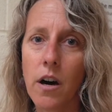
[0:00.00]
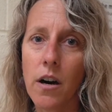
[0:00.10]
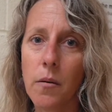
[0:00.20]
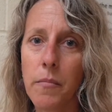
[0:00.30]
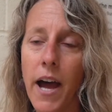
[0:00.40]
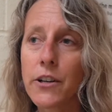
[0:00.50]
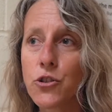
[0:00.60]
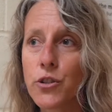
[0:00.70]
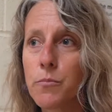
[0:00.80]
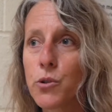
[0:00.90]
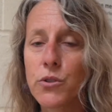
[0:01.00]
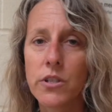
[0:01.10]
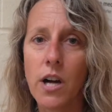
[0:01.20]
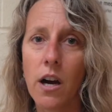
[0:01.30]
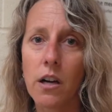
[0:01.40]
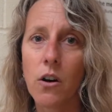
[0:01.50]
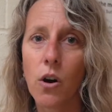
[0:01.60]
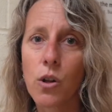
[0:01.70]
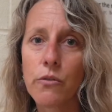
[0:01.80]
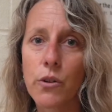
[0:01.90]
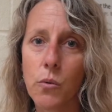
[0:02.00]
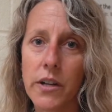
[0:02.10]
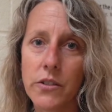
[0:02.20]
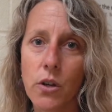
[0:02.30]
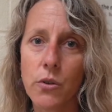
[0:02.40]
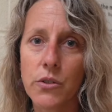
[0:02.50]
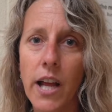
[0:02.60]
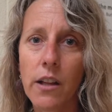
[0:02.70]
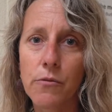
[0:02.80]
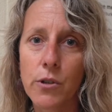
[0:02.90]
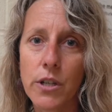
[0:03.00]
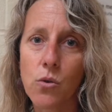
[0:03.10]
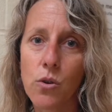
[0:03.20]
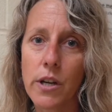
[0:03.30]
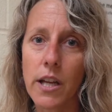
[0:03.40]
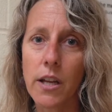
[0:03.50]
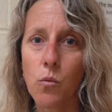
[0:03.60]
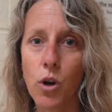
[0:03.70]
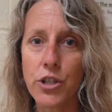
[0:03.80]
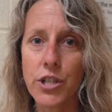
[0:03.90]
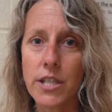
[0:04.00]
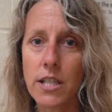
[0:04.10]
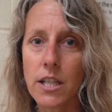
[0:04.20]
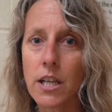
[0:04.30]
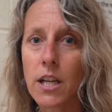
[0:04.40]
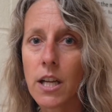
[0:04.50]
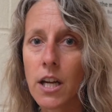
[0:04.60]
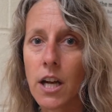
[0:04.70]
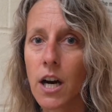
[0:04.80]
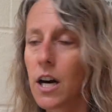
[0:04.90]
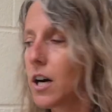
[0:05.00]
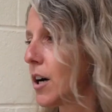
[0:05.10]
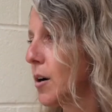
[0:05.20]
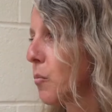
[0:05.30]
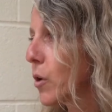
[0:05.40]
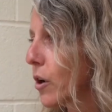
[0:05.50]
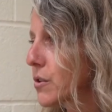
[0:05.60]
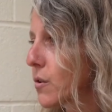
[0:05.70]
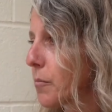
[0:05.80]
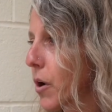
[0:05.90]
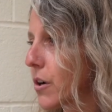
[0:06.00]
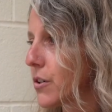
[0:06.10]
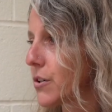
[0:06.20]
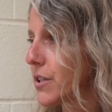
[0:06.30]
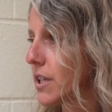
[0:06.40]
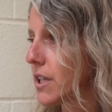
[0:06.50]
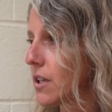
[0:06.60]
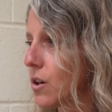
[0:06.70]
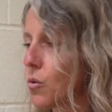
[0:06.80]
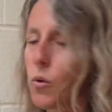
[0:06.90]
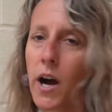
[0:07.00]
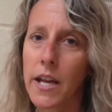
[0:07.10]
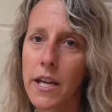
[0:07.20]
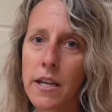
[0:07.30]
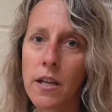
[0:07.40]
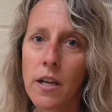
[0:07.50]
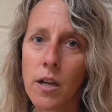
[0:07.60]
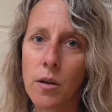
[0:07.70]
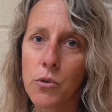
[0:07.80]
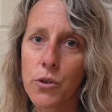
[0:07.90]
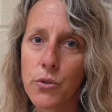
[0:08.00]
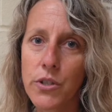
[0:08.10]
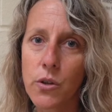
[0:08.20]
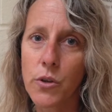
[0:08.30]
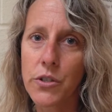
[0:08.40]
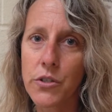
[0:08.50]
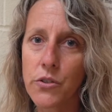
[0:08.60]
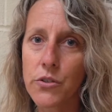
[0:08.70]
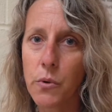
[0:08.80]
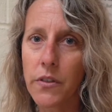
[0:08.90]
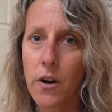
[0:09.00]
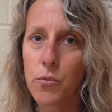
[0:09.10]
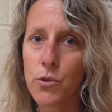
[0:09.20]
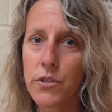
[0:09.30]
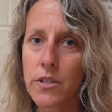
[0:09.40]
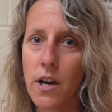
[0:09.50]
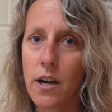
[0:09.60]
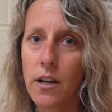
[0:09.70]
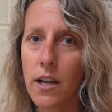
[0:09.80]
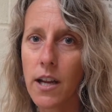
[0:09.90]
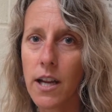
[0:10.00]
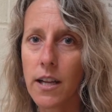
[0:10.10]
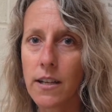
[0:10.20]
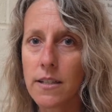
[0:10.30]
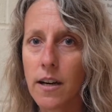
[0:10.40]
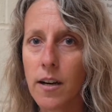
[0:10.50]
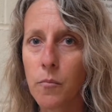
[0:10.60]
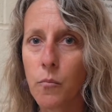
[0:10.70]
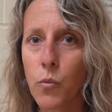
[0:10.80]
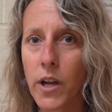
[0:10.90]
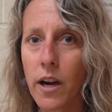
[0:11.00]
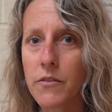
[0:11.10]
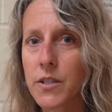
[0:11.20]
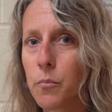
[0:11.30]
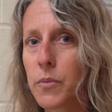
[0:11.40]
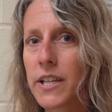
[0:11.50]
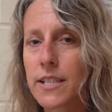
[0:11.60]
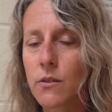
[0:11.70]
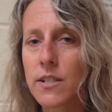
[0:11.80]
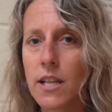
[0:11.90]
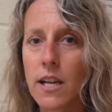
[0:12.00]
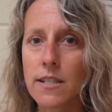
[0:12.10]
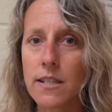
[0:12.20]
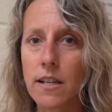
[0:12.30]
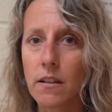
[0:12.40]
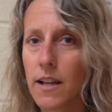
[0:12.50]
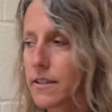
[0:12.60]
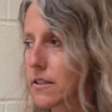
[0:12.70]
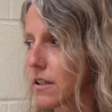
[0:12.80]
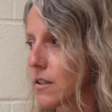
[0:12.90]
um, hatchery broodstock all over the West Coast, California, Oregon, Washington. Um, we also have partners in Hawaii producing oysters with our broodstock, and um, we have some plant out sites in Alaska